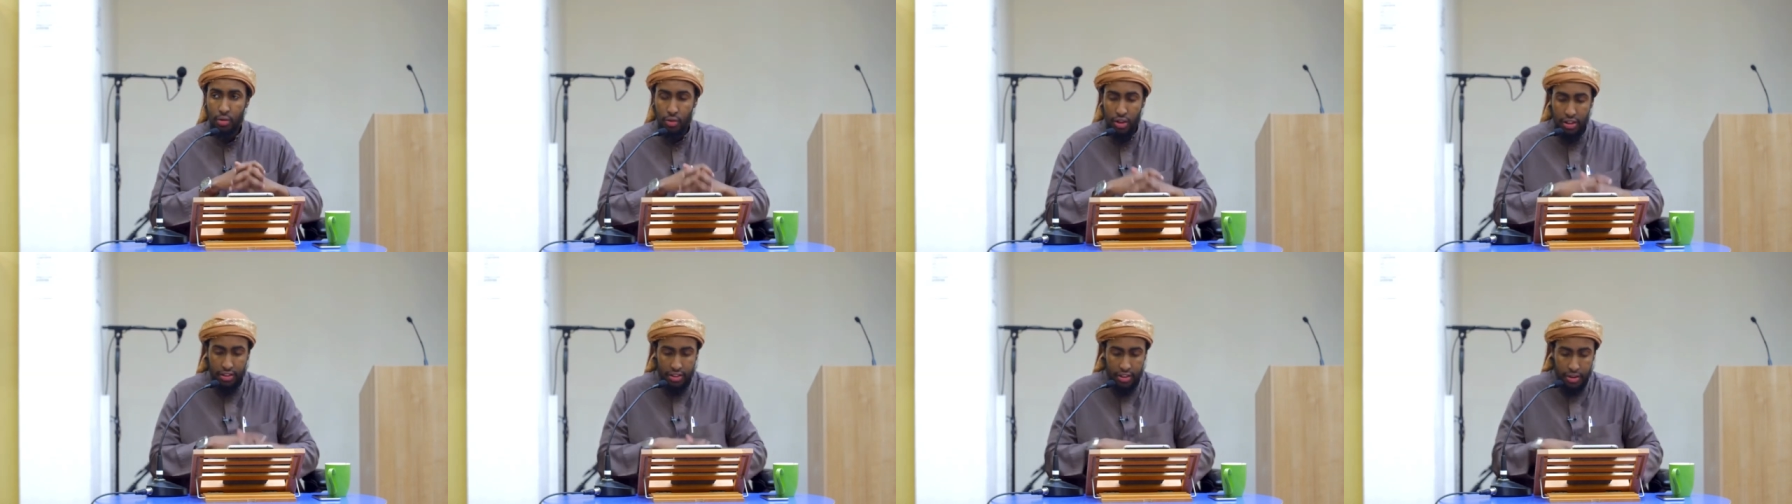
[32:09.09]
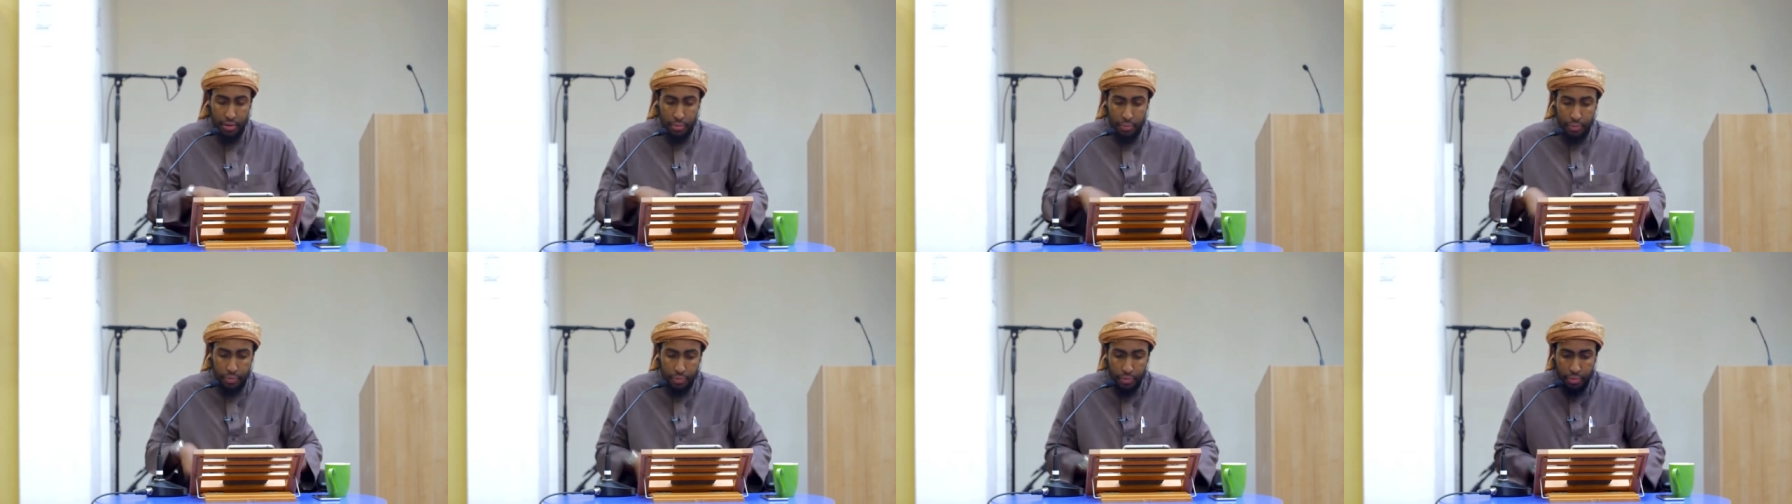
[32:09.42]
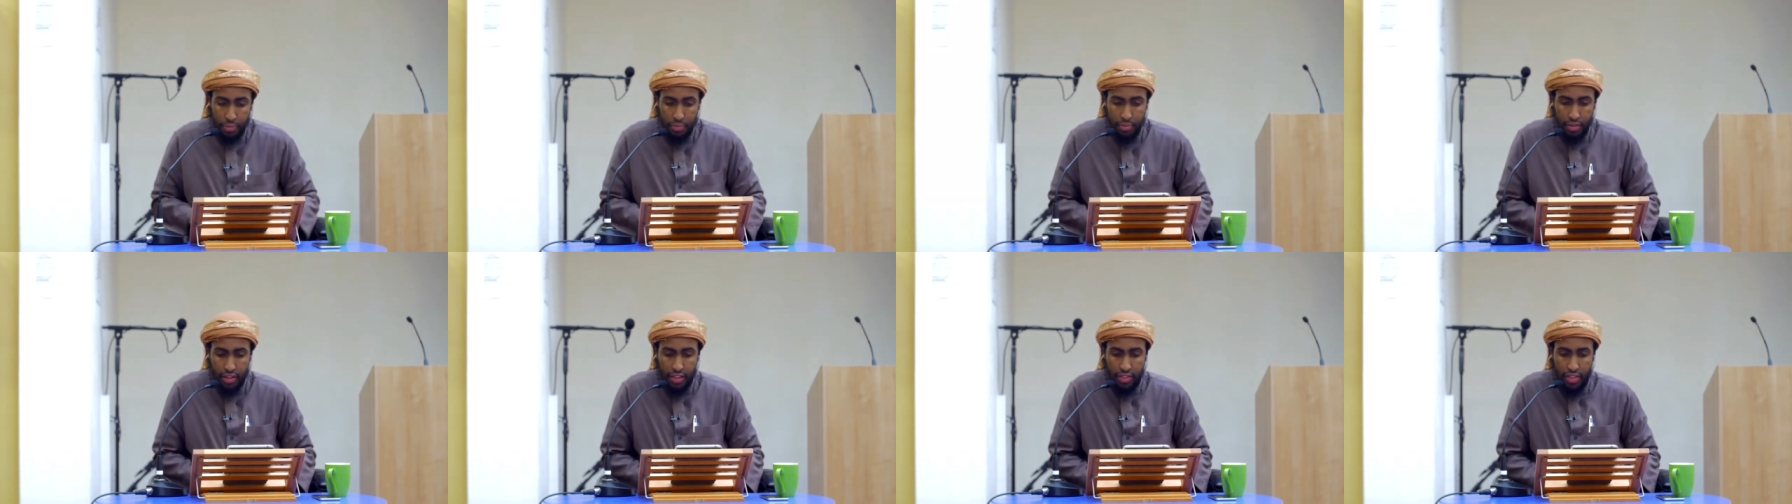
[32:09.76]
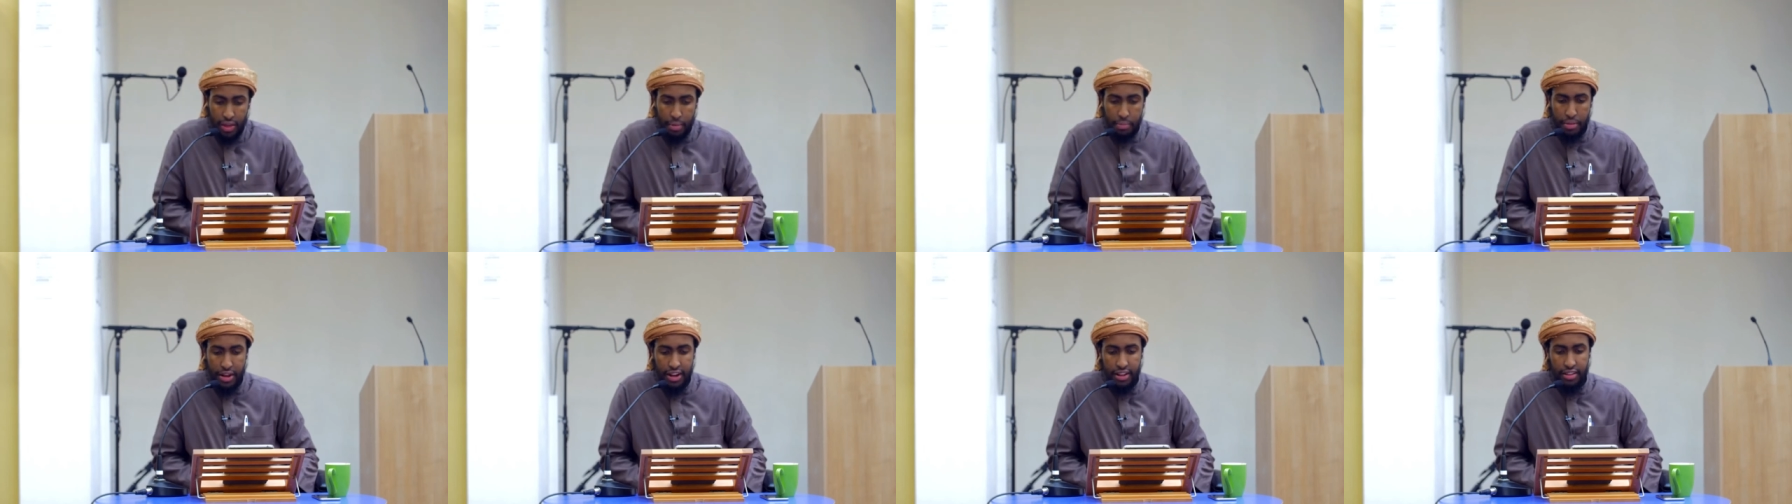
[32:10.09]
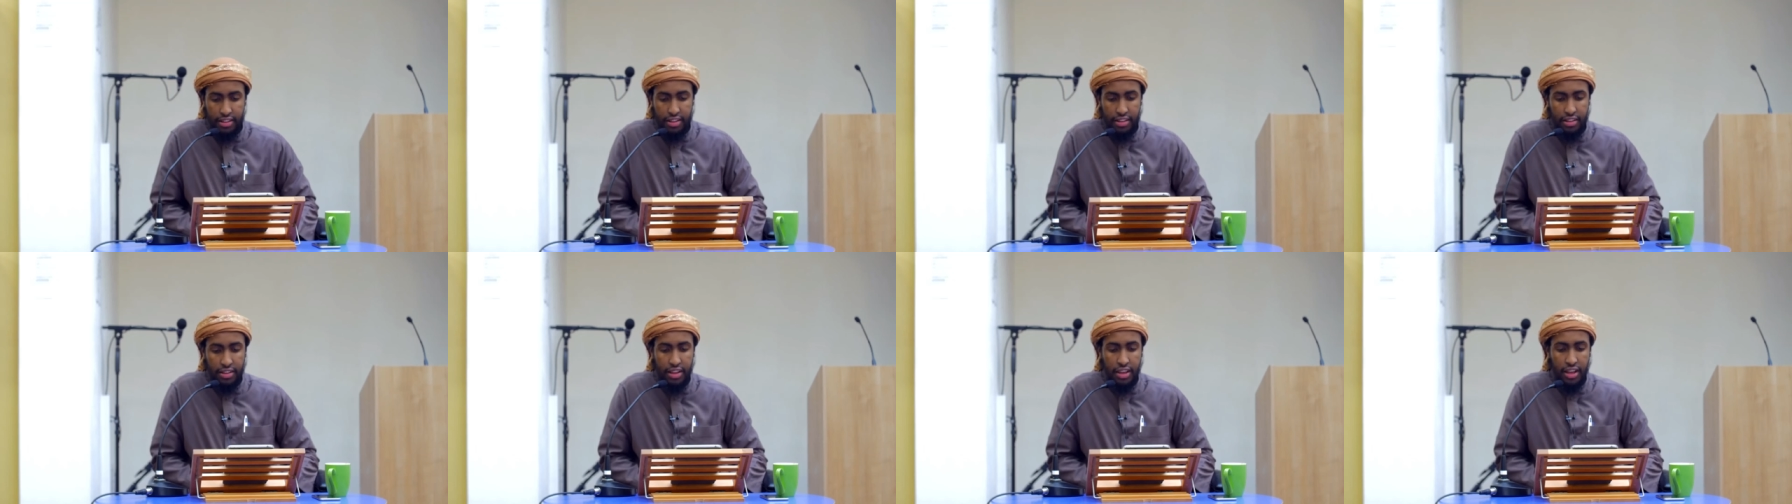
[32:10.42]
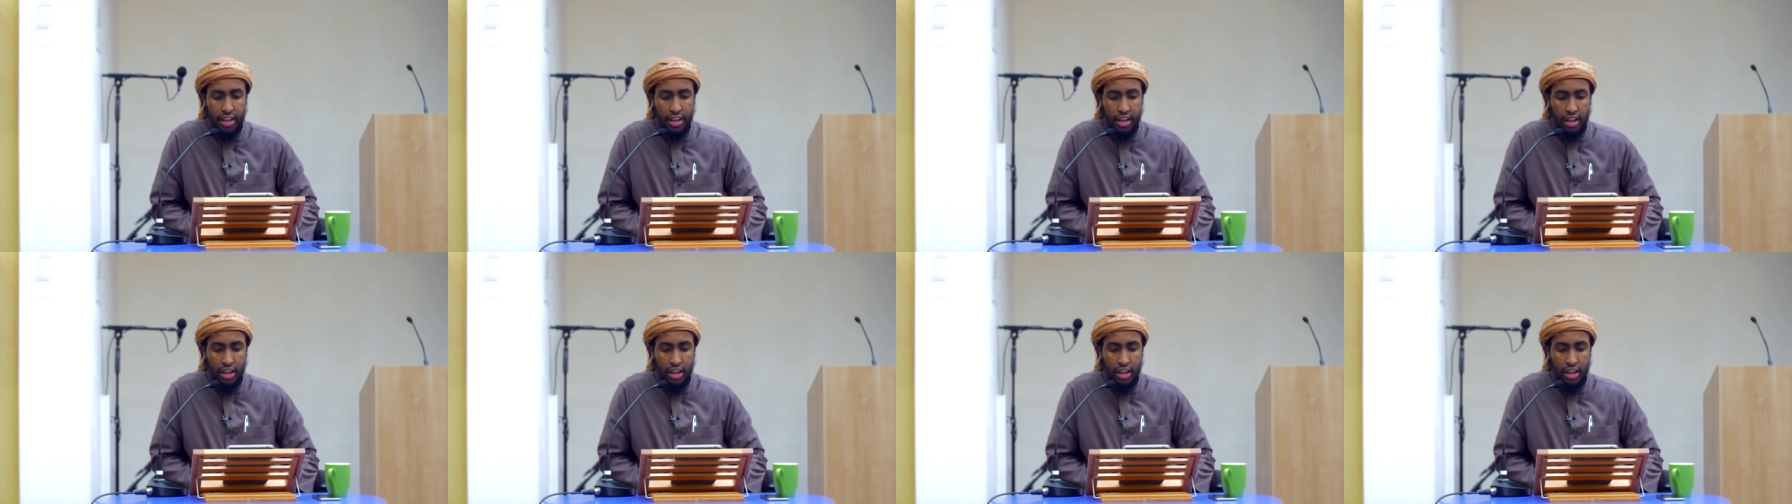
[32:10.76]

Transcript: what? They're militant.